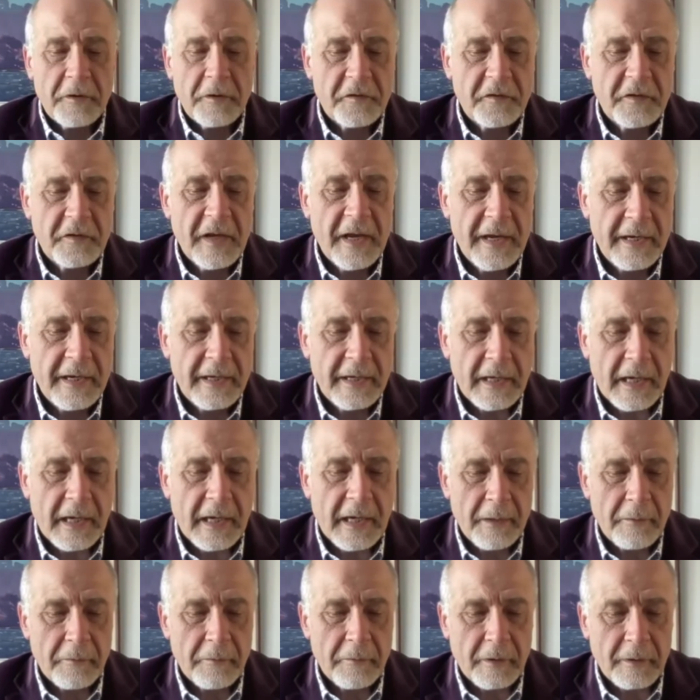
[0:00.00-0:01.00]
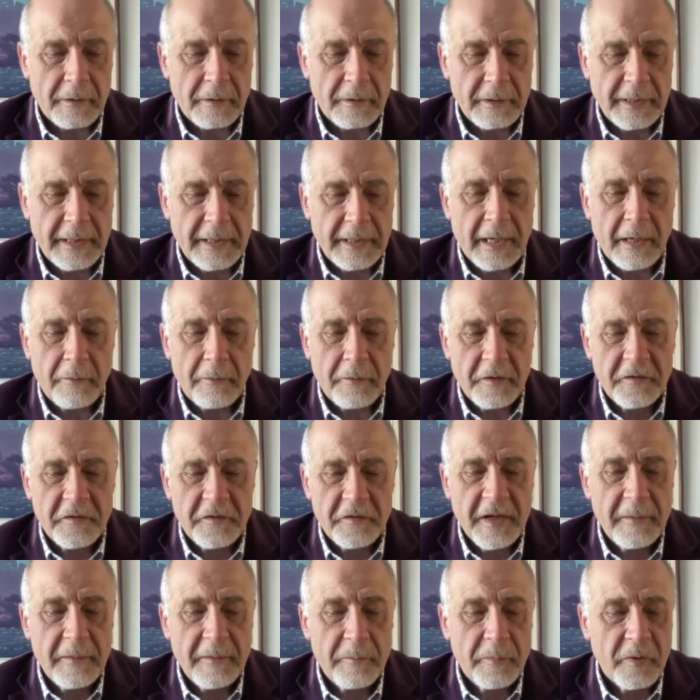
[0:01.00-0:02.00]
say, I would
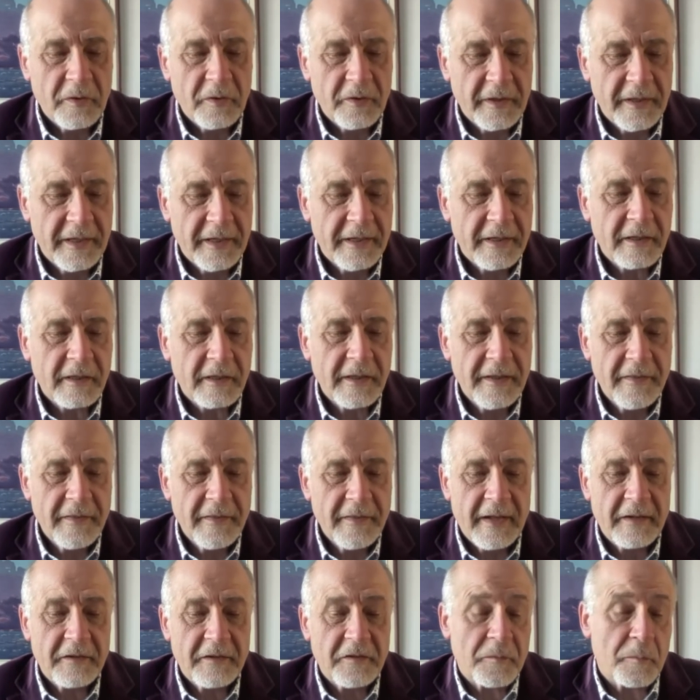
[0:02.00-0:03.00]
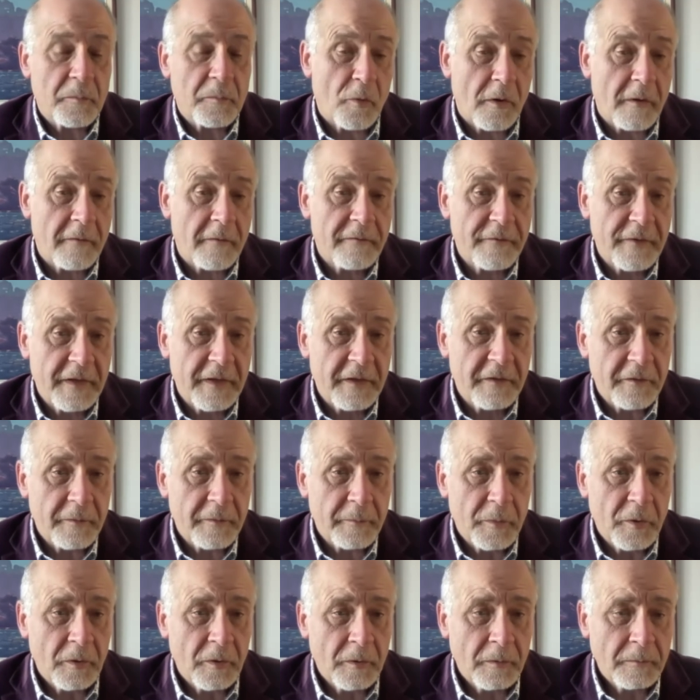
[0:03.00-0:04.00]
say politically that's more
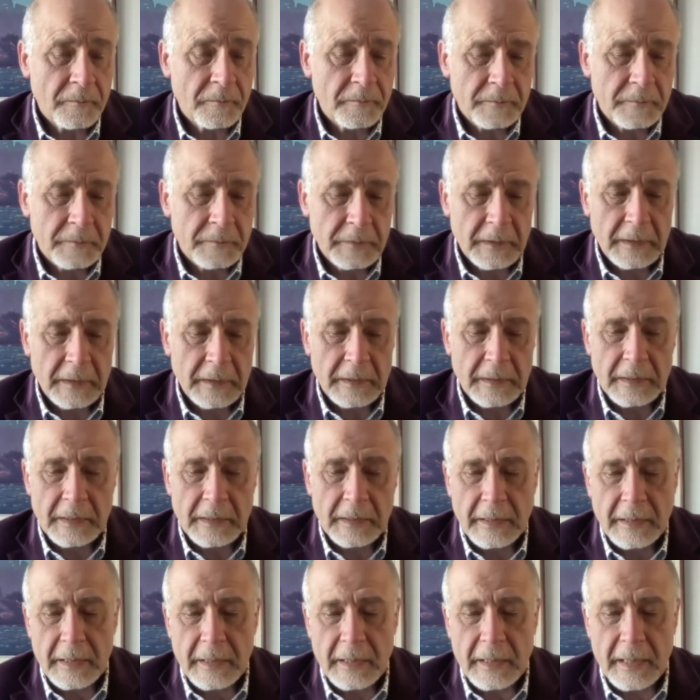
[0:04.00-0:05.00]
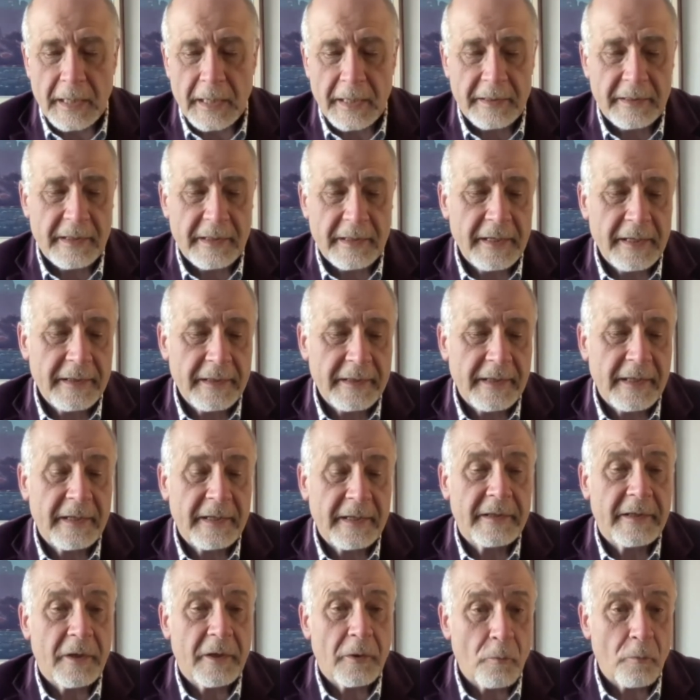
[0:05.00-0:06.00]
feasible. I think
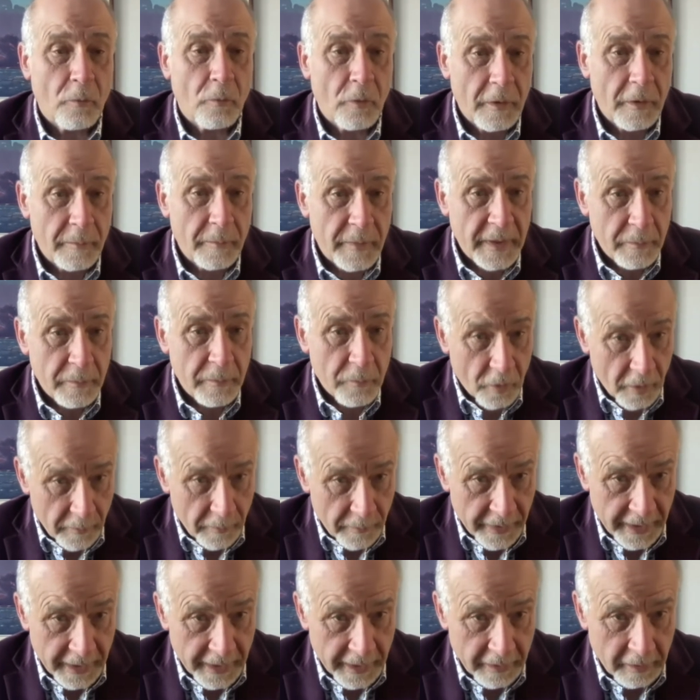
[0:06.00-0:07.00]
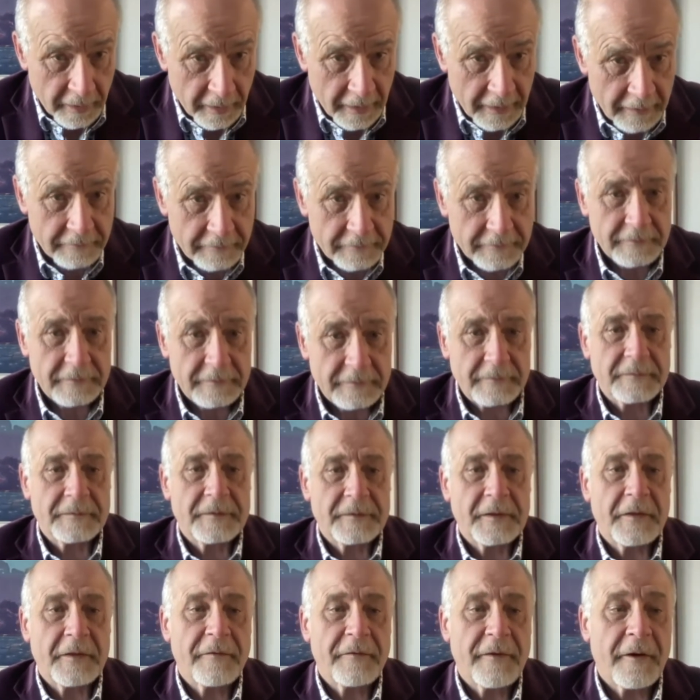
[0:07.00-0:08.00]
that there would be more payoff
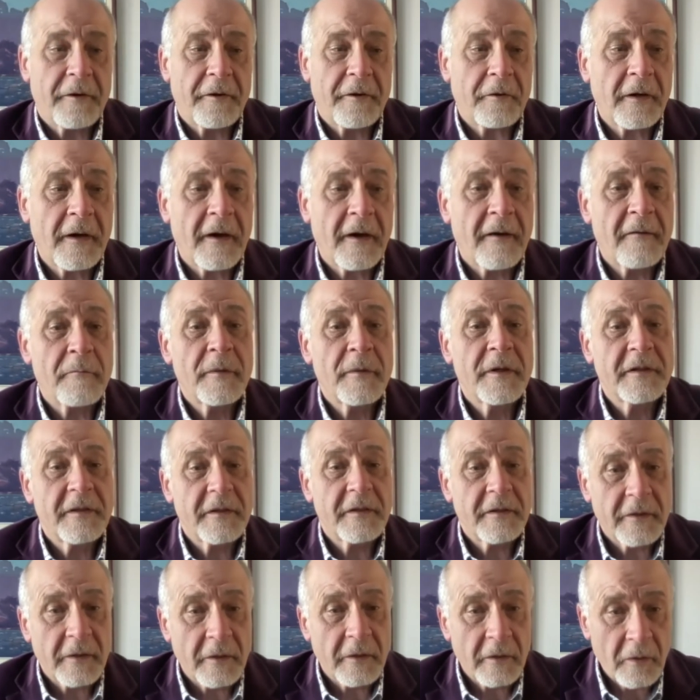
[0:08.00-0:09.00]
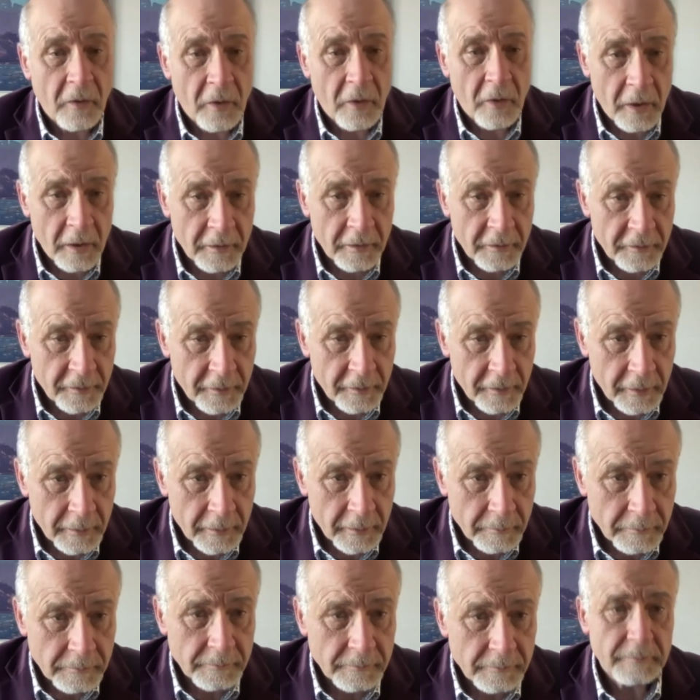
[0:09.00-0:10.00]
for the federal government in the long
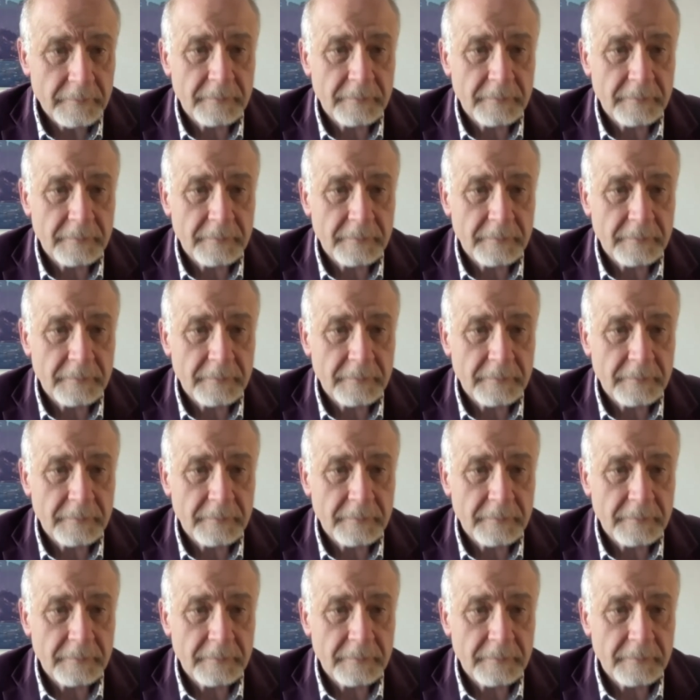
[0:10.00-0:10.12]
term.